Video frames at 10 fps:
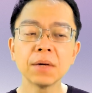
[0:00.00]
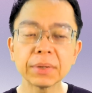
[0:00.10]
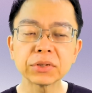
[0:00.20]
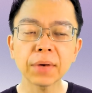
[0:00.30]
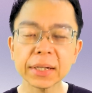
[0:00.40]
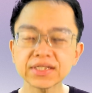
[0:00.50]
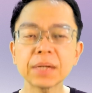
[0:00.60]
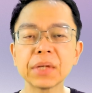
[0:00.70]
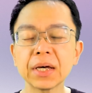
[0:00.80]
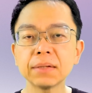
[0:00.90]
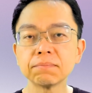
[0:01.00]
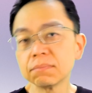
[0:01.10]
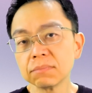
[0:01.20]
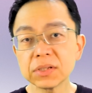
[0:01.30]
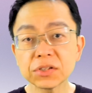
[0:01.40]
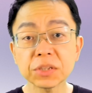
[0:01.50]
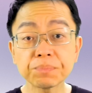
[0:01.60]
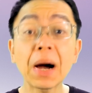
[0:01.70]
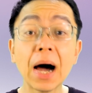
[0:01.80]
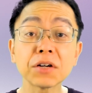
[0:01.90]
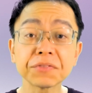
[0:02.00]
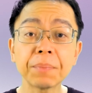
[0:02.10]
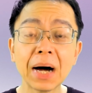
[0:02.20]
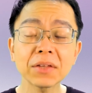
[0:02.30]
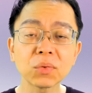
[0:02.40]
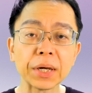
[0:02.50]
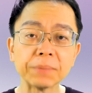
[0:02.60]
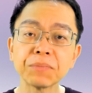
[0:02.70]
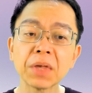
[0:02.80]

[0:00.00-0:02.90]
but to accept that this is just part of the pathway.